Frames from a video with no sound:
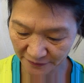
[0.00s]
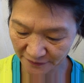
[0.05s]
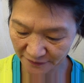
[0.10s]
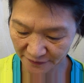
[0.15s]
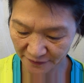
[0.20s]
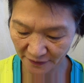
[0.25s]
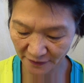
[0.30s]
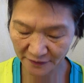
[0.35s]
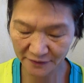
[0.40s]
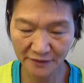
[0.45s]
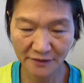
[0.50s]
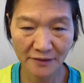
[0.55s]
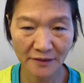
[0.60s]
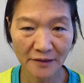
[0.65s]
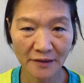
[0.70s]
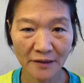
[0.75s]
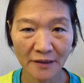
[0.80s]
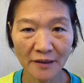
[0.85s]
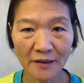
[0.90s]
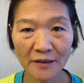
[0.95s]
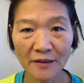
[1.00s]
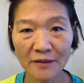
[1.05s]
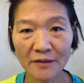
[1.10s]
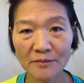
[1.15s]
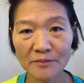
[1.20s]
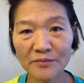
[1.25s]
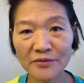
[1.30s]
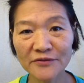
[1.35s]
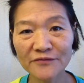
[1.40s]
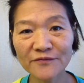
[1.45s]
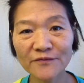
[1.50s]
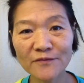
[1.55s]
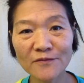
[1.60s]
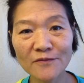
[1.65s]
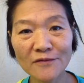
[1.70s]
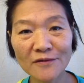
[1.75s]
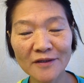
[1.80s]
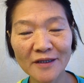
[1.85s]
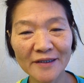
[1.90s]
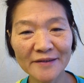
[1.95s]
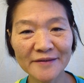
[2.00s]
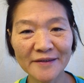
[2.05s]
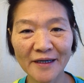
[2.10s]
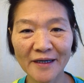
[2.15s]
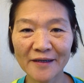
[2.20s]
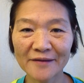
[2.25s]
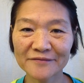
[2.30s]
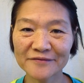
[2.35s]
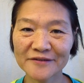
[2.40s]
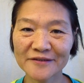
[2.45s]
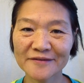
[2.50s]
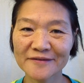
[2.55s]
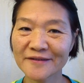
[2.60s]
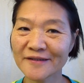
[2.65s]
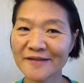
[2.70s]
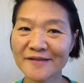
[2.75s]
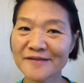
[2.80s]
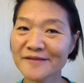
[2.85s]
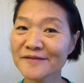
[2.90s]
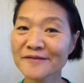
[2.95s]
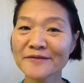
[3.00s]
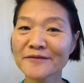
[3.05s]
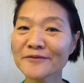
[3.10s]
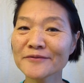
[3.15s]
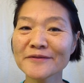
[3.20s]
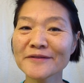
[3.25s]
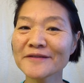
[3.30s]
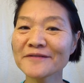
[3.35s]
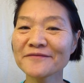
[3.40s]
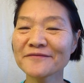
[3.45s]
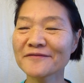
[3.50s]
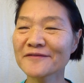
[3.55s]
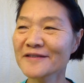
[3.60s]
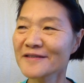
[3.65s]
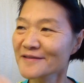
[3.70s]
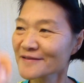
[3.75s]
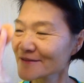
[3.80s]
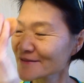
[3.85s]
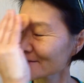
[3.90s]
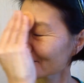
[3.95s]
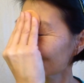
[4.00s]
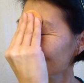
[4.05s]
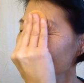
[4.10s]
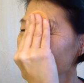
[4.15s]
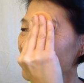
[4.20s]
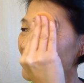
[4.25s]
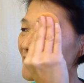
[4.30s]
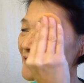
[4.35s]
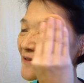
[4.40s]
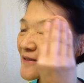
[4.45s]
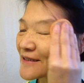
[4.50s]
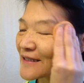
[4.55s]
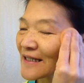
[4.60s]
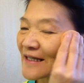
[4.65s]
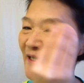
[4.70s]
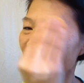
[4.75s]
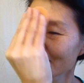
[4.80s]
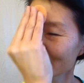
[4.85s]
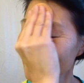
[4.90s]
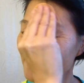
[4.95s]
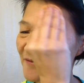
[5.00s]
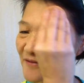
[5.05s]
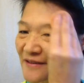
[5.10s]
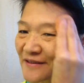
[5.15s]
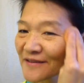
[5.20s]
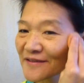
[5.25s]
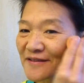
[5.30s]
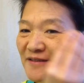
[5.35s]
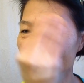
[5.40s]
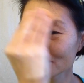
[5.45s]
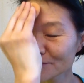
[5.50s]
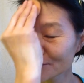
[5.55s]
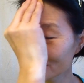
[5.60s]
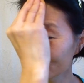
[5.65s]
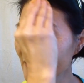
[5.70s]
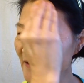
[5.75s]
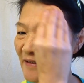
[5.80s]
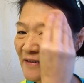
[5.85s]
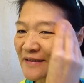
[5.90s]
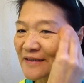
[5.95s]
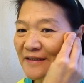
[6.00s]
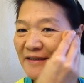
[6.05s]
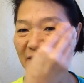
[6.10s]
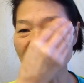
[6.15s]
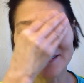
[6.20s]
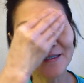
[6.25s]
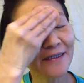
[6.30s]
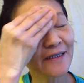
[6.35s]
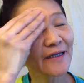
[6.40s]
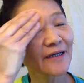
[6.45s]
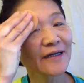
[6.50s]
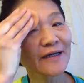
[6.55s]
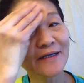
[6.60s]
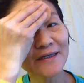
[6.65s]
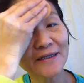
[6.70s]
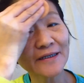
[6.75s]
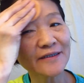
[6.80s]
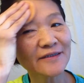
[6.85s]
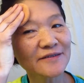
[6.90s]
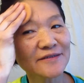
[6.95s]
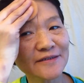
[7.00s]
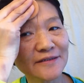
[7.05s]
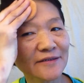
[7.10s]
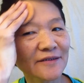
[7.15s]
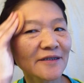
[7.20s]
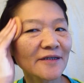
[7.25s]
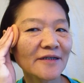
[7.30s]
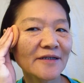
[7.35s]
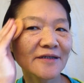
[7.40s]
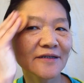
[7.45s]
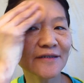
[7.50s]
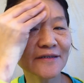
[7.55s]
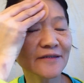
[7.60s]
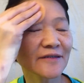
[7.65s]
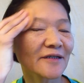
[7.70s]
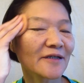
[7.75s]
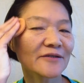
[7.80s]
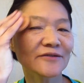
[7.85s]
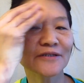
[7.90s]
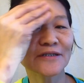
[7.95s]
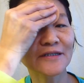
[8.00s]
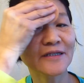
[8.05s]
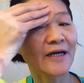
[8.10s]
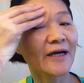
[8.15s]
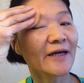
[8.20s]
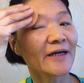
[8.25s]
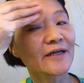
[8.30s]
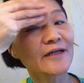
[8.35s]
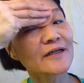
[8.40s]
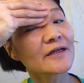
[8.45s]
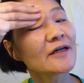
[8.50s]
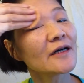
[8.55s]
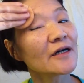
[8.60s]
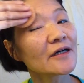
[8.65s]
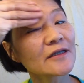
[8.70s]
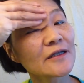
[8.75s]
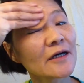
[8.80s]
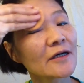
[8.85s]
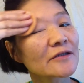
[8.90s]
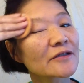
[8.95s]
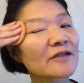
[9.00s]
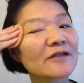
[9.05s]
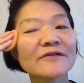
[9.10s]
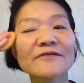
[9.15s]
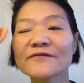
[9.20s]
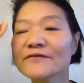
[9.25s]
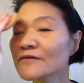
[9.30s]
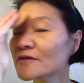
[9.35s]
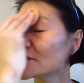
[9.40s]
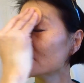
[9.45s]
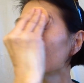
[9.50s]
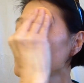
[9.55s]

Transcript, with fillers: is that before and after there is no difference, so it's kind of disappointing. It's uh, not like a lot of